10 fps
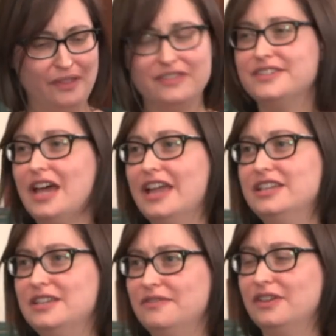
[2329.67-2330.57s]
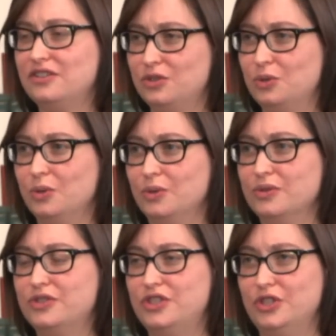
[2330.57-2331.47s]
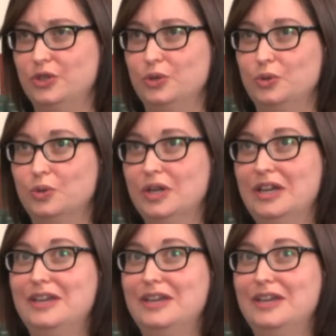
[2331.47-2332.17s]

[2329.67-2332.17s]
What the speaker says: the scientific tools to